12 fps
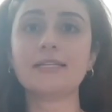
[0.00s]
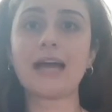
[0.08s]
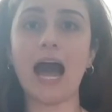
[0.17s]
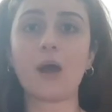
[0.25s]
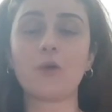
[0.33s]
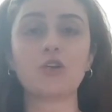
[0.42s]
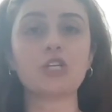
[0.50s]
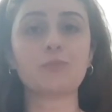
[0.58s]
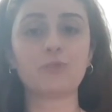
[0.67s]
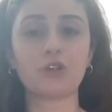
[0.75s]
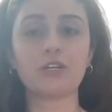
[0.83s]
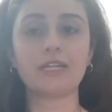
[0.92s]
hours
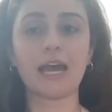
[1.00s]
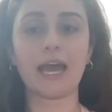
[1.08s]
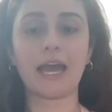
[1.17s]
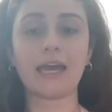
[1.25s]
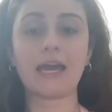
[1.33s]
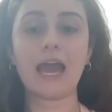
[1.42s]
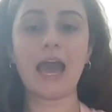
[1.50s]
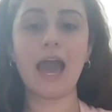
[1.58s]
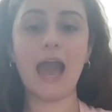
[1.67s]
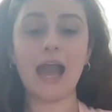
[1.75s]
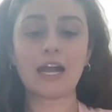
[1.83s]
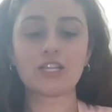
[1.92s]
per day,
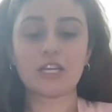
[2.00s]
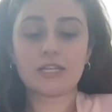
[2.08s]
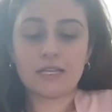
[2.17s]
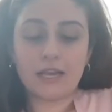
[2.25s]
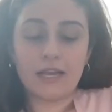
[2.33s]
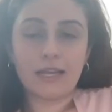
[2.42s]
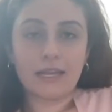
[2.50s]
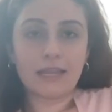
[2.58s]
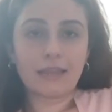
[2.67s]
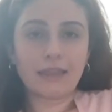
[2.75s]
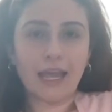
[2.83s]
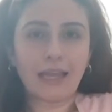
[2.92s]
and just
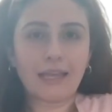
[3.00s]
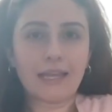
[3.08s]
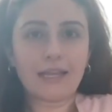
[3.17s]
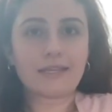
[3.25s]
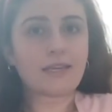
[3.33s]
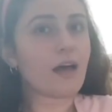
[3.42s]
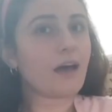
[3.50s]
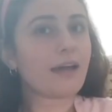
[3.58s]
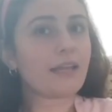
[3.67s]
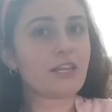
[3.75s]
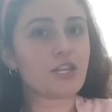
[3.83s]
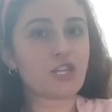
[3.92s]
lightly tug
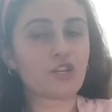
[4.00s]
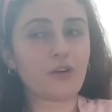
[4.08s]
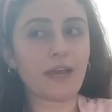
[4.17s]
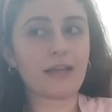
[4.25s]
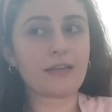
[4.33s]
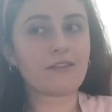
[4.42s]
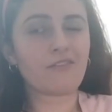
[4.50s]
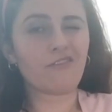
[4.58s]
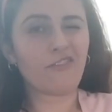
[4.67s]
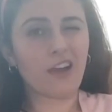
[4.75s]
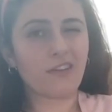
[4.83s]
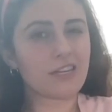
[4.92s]
at the strings
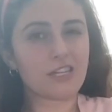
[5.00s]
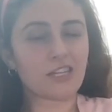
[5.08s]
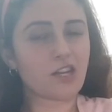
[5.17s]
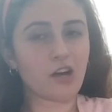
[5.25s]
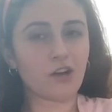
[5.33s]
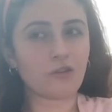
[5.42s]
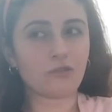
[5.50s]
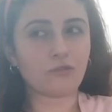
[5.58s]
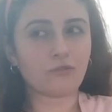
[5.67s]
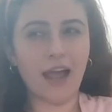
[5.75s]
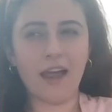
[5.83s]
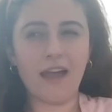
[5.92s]
ever
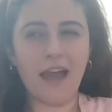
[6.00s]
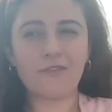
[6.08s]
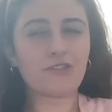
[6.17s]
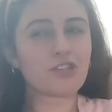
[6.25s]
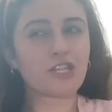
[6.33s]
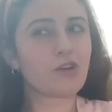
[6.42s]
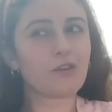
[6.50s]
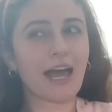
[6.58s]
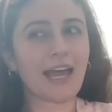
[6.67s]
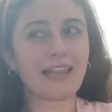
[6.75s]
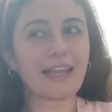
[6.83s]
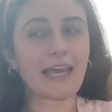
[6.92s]
so
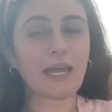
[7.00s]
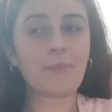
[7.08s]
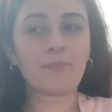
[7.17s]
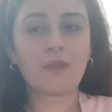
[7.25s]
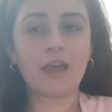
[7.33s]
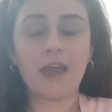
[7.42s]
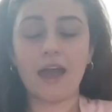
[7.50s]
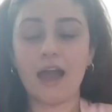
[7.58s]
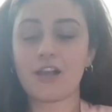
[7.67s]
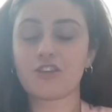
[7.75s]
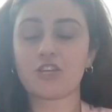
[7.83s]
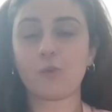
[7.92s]
lightly,
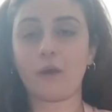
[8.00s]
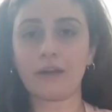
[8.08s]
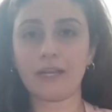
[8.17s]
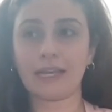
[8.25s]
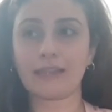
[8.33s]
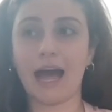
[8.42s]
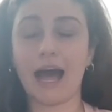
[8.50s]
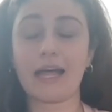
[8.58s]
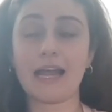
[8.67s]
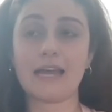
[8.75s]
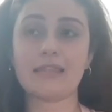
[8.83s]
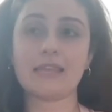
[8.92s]
and just wear it like that.
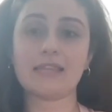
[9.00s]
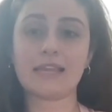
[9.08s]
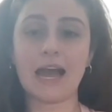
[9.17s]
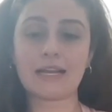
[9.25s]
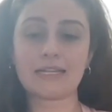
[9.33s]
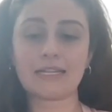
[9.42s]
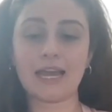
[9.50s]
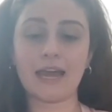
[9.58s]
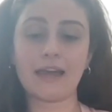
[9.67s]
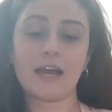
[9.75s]
And then the next day,